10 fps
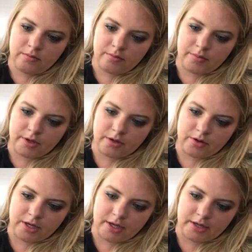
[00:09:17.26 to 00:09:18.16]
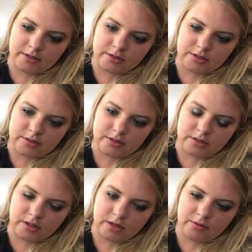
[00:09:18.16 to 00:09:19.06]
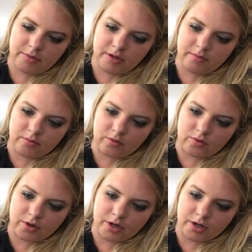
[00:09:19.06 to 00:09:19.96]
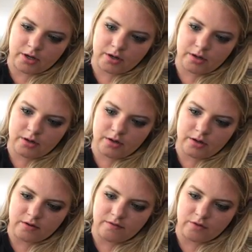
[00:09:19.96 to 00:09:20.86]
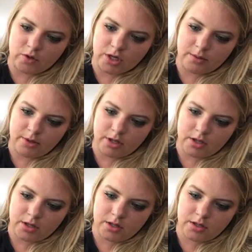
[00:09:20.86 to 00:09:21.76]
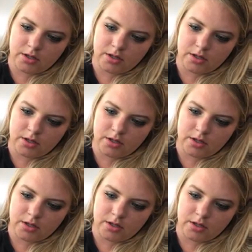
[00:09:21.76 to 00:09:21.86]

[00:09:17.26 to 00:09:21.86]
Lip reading: but Cricut is just a little bit more affordable.